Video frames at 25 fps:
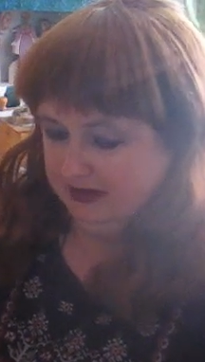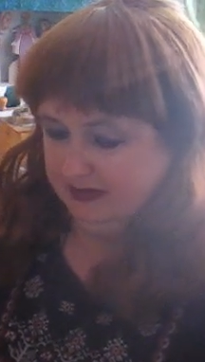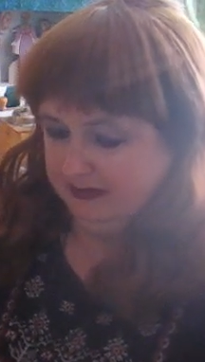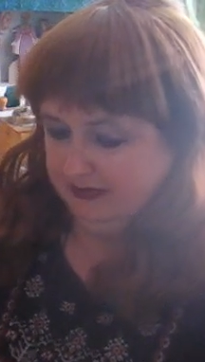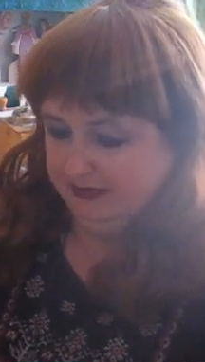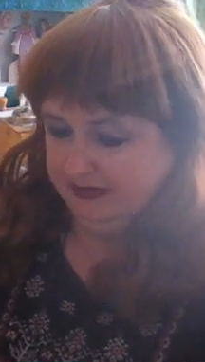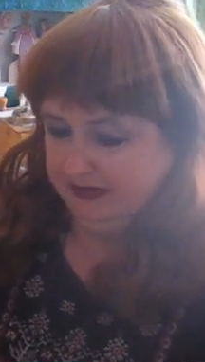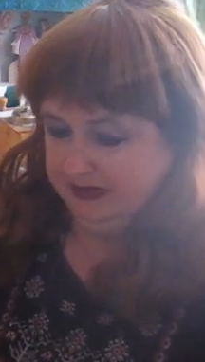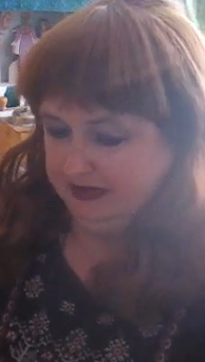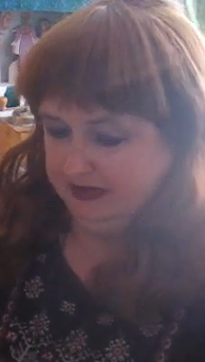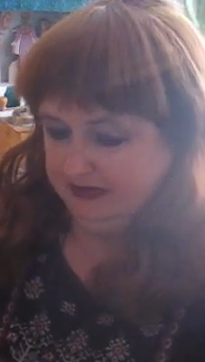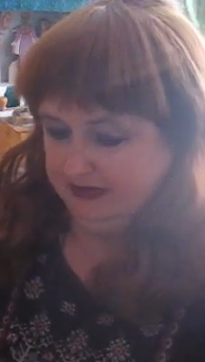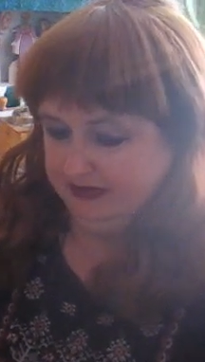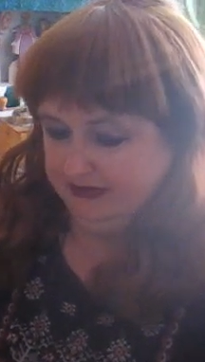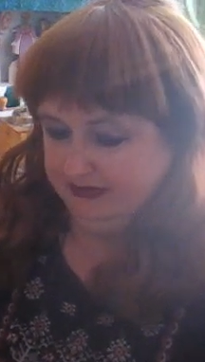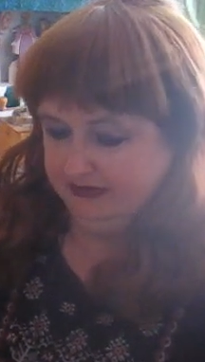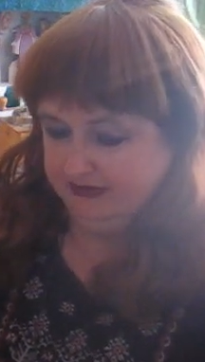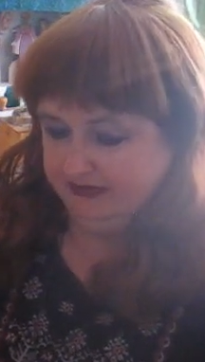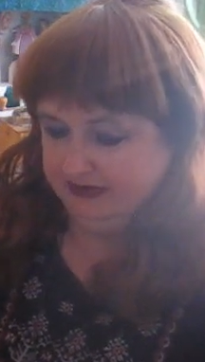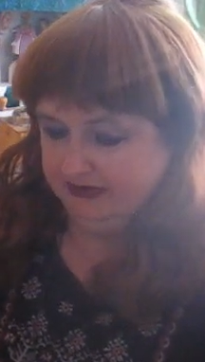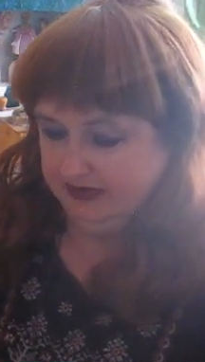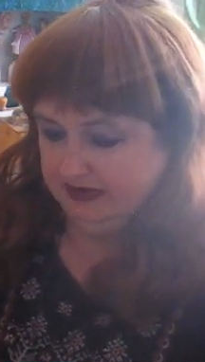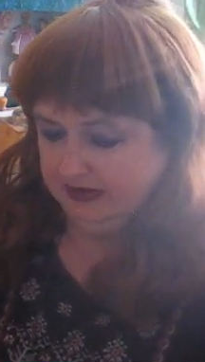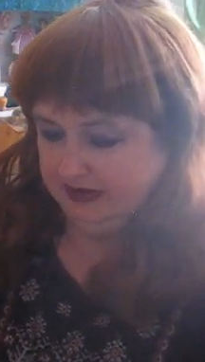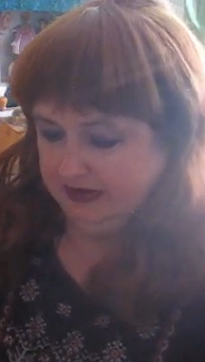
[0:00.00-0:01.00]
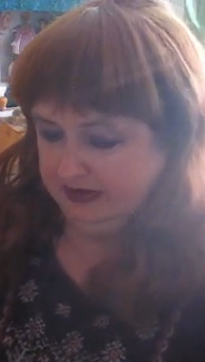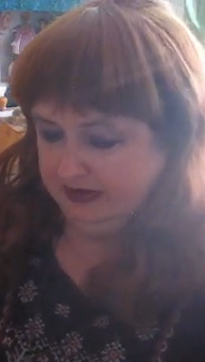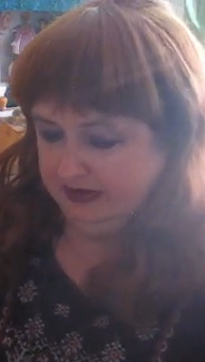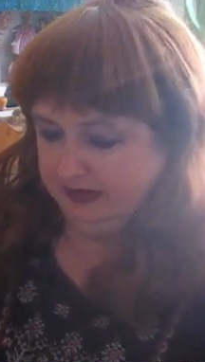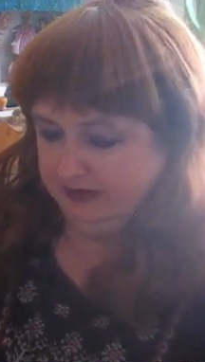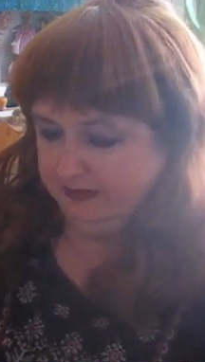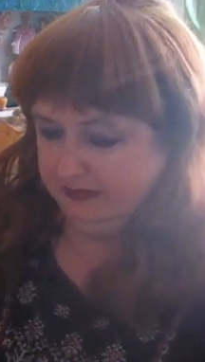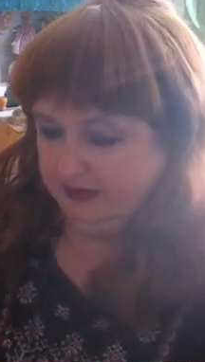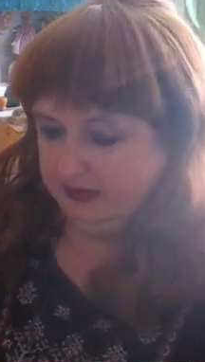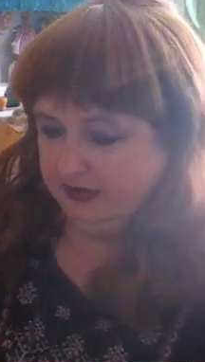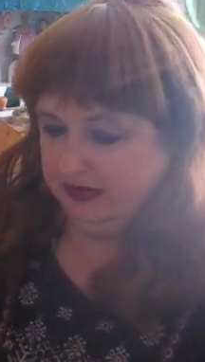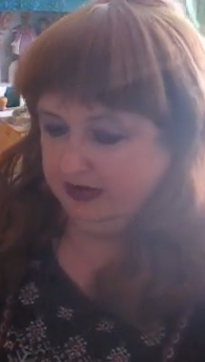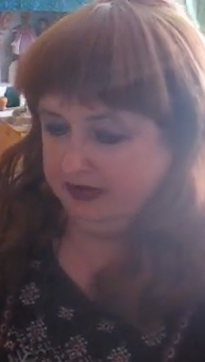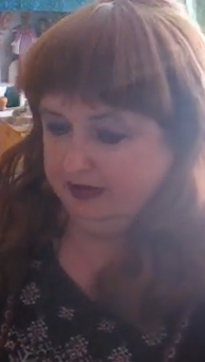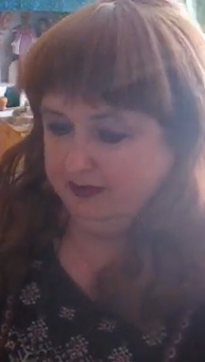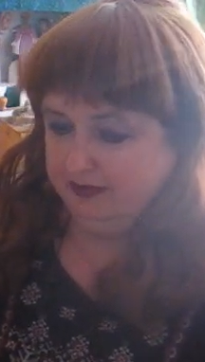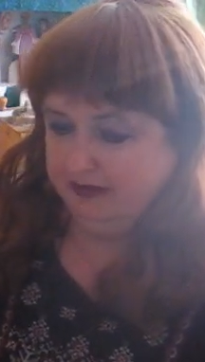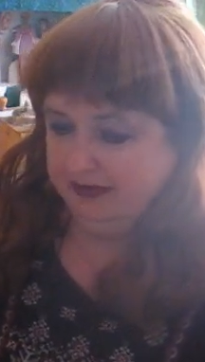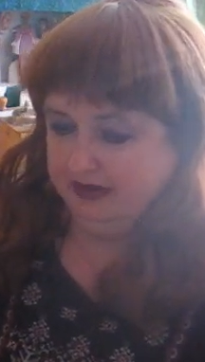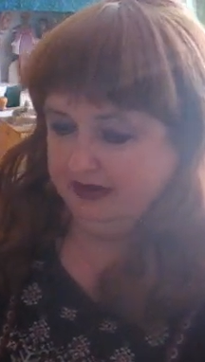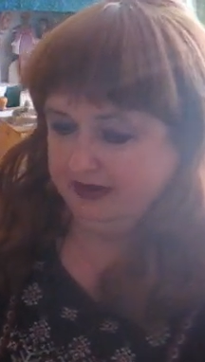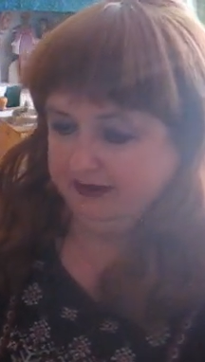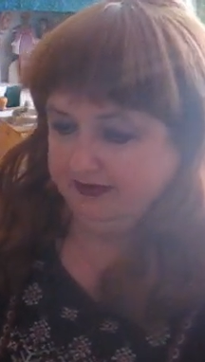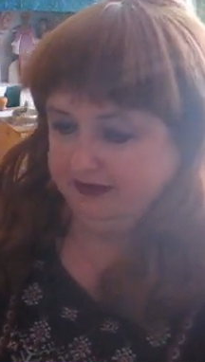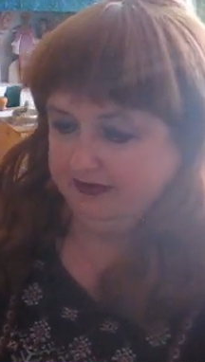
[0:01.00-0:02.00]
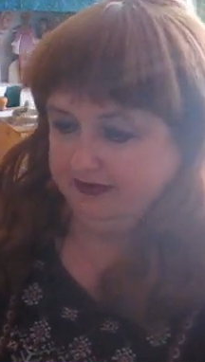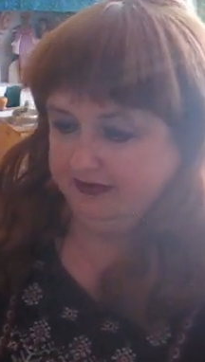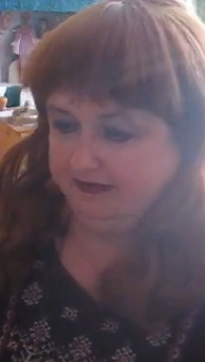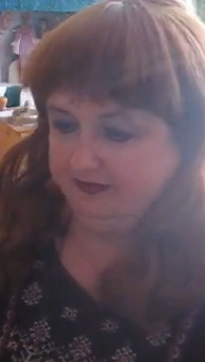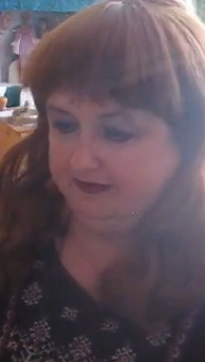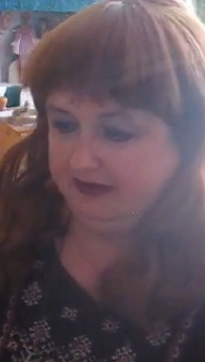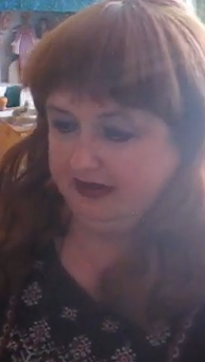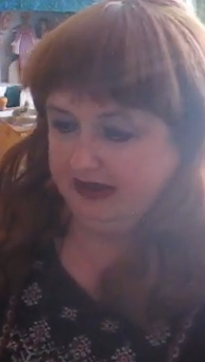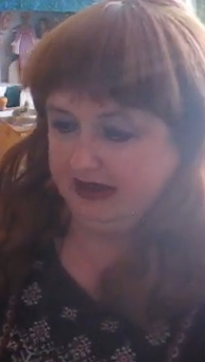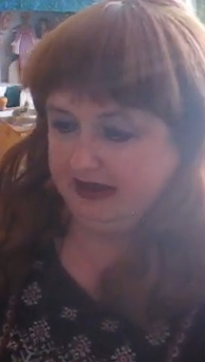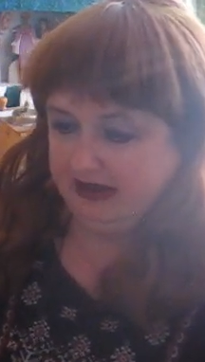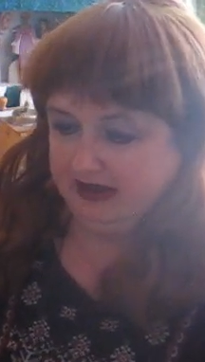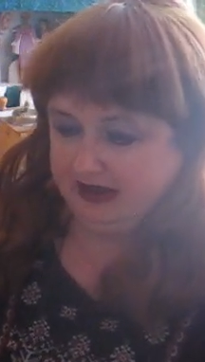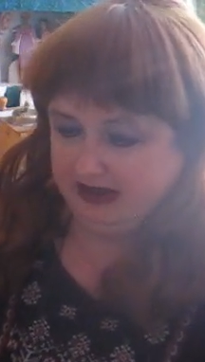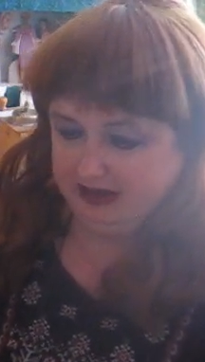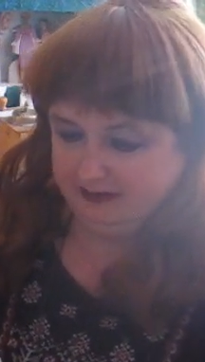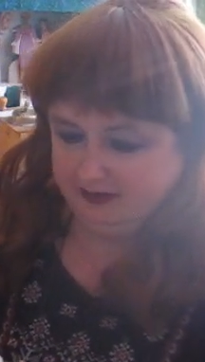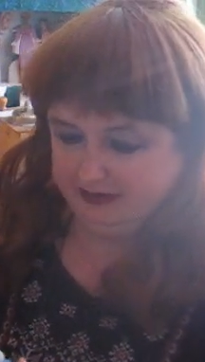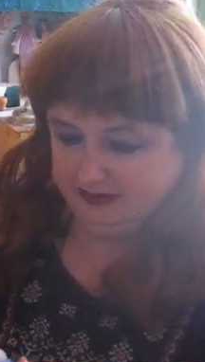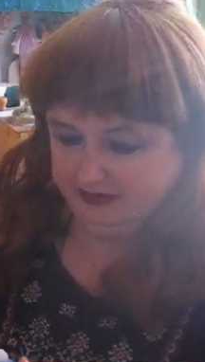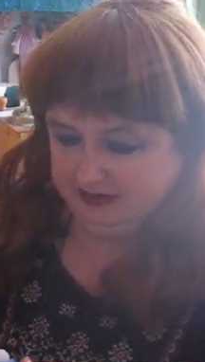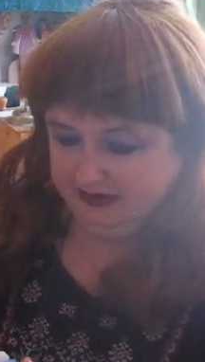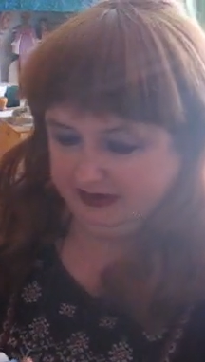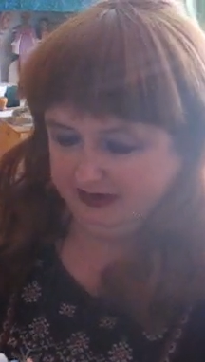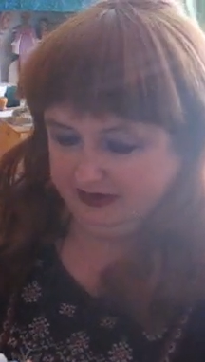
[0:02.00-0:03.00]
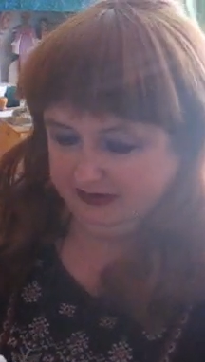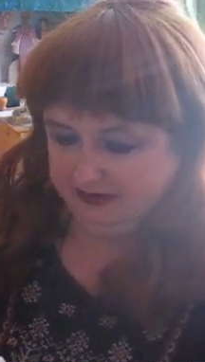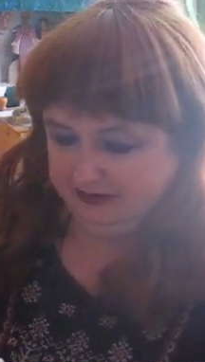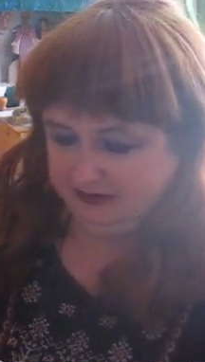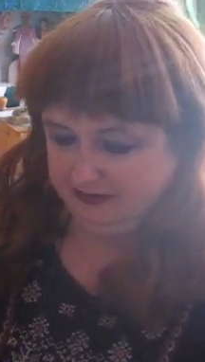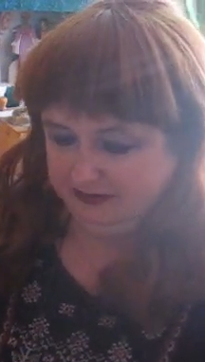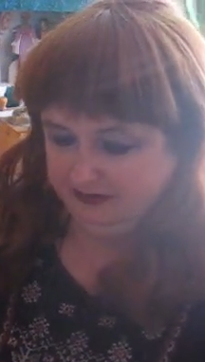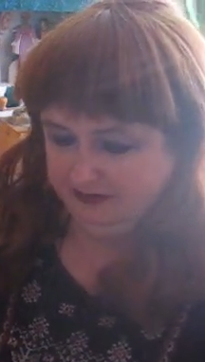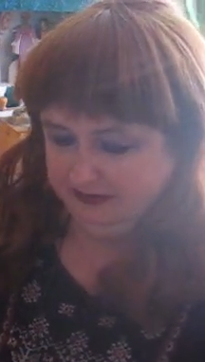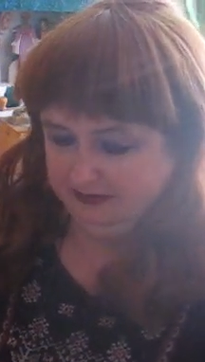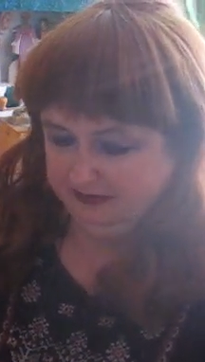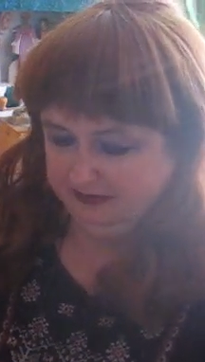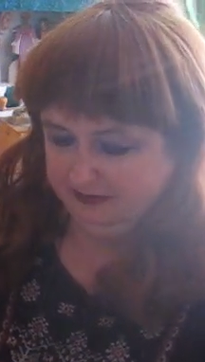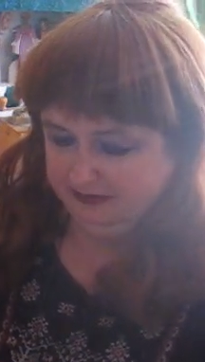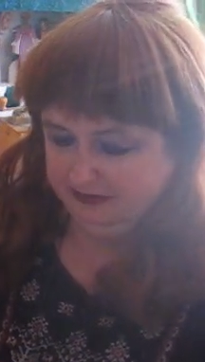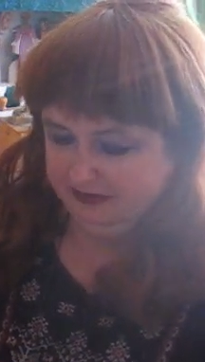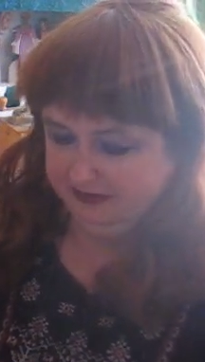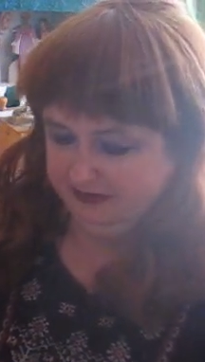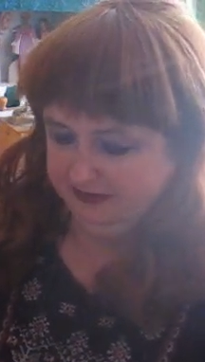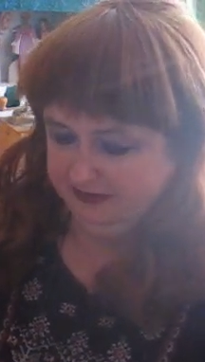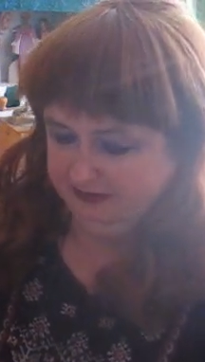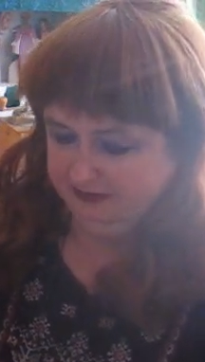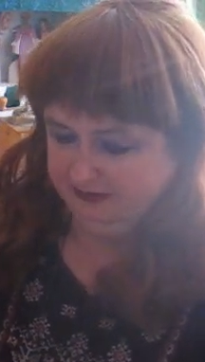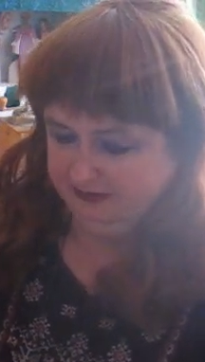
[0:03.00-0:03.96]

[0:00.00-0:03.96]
because in the bottom it has the flat applicator, just